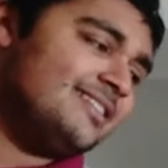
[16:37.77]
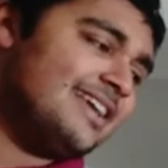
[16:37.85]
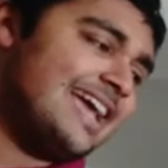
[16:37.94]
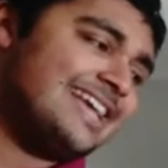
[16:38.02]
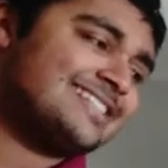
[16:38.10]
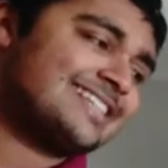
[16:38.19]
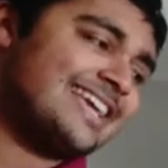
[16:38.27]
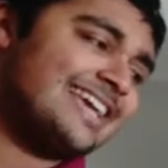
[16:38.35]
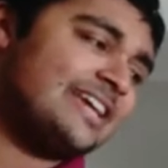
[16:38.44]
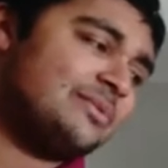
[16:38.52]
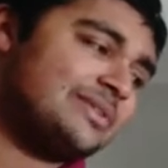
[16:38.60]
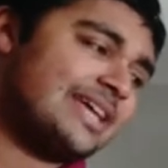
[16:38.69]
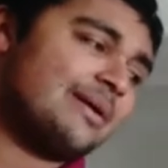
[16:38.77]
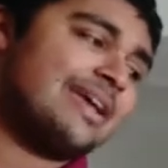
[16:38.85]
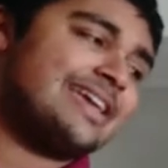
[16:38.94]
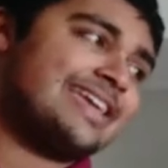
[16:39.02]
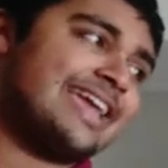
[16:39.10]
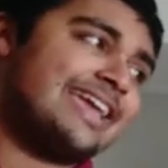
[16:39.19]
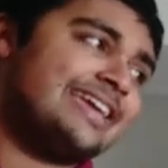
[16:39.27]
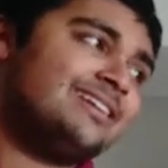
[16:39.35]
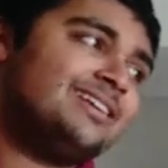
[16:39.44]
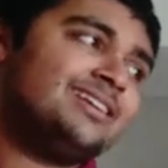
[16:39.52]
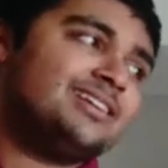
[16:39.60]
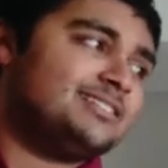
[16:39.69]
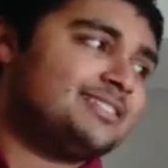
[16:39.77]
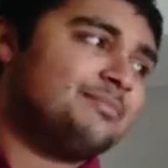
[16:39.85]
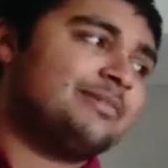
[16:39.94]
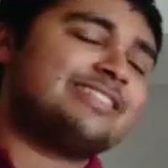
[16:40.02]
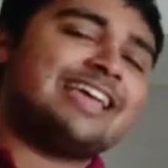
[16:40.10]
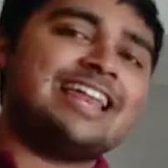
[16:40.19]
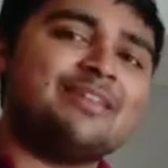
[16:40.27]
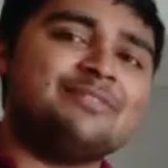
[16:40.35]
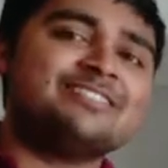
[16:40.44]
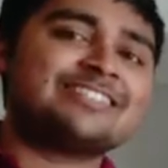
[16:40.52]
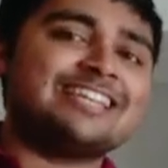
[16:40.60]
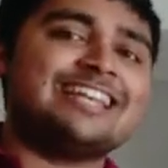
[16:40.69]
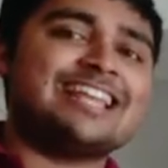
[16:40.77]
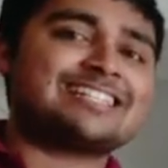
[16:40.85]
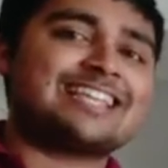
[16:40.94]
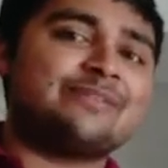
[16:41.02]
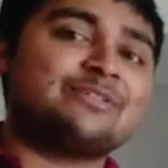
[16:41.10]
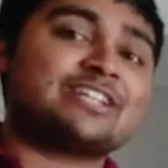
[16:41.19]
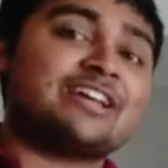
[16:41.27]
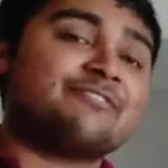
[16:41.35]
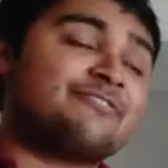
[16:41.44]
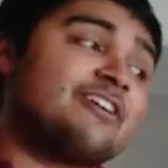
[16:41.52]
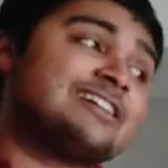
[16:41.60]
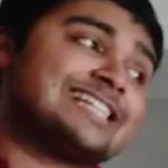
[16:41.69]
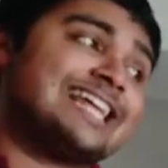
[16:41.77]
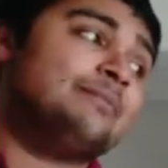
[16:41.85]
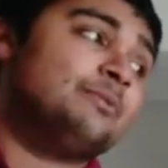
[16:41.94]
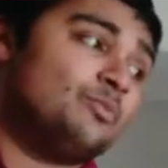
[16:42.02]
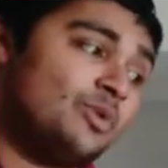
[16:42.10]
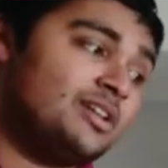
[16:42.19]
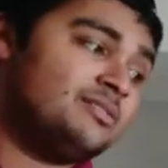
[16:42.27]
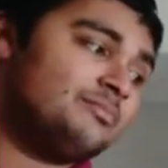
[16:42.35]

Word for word: SK without AK is simply the elements in SK which have first element 1,